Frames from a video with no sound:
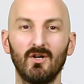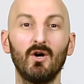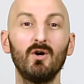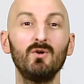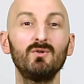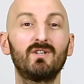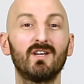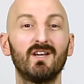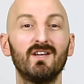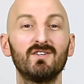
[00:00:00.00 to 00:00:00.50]

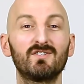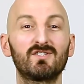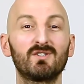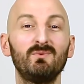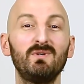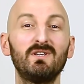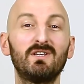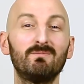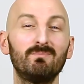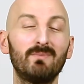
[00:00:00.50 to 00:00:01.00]
Okay, so
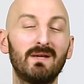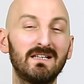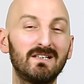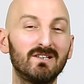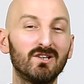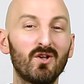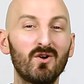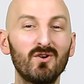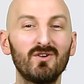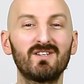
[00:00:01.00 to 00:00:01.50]
we can make
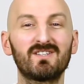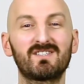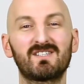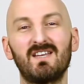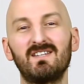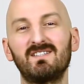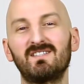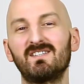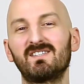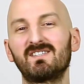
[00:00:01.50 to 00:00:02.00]
longer
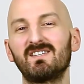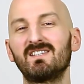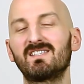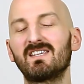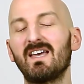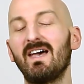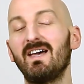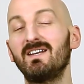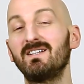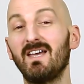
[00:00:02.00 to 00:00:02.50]
sentences
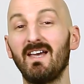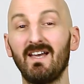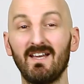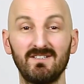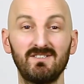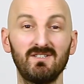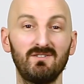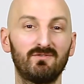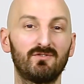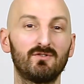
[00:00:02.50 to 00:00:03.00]
and
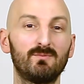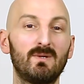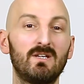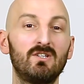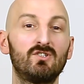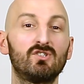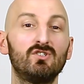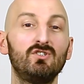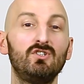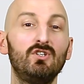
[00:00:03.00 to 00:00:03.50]
add
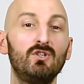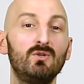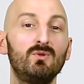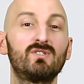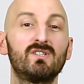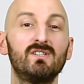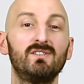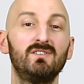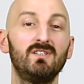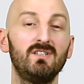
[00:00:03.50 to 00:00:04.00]
information
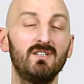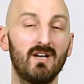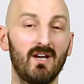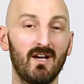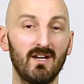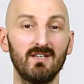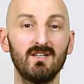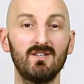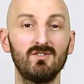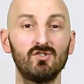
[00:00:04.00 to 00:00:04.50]
using the
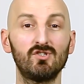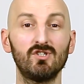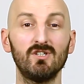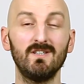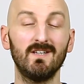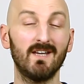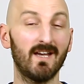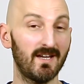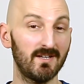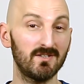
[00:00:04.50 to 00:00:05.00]

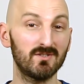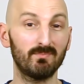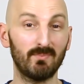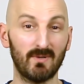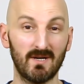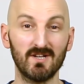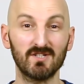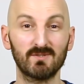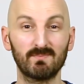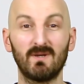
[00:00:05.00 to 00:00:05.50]
ing and
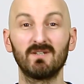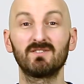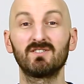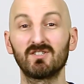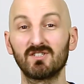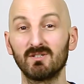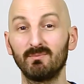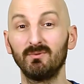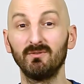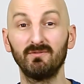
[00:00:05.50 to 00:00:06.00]
past
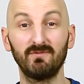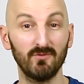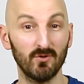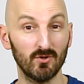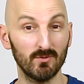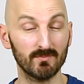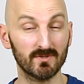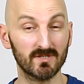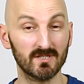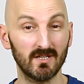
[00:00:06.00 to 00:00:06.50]
participle
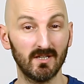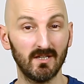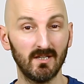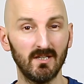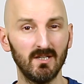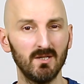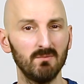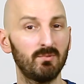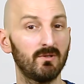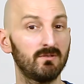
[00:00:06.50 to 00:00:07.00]
forms.
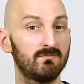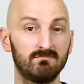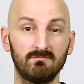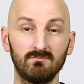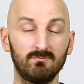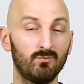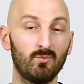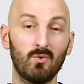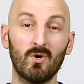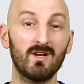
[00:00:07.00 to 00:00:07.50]
But
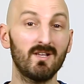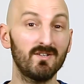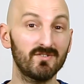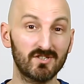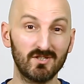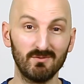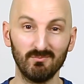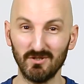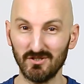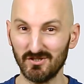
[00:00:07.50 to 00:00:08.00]
what else
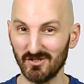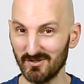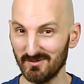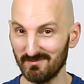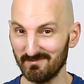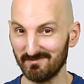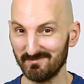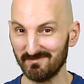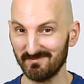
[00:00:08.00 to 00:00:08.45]
can we do?